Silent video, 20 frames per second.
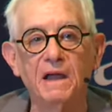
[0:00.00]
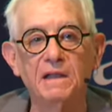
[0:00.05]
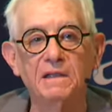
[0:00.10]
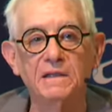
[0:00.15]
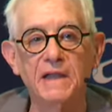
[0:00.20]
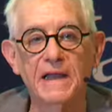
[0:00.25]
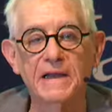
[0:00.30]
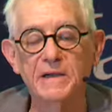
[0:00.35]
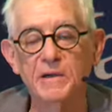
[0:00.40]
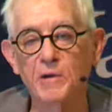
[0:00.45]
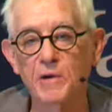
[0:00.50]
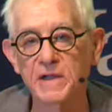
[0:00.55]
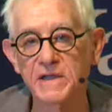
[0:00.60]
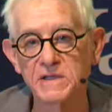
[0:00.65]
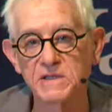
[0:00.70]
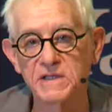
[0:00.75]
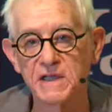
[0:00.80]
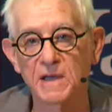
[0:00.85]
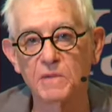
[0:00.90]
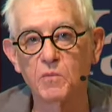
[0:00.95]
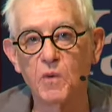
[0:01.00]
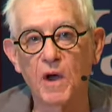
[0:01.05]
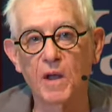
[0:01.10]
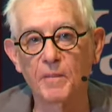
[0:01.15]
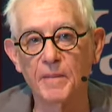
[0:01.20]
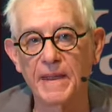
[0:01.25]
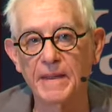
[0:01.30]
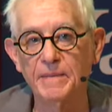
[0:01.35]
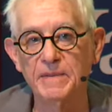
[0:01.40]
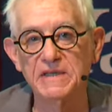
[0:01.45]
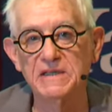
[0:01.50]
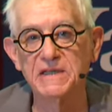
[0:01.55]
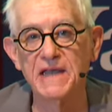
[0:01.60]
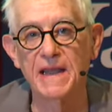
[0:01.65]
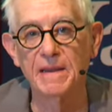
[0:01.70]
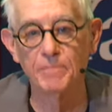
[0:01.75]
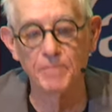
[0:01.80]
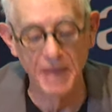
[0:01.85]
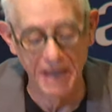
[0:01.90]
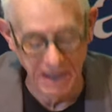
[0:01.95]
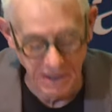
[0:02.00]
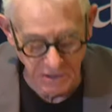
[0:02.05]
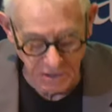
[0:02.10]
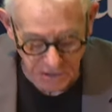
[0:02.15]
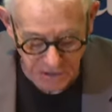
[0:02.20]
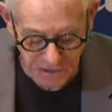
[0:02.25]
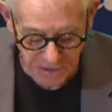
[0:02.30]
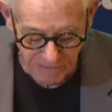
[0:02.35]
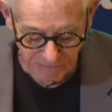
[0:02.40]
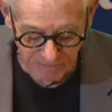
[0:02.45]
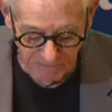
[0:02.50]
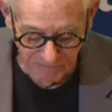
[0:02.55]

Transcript: Later he said, well, maybe 10 pages.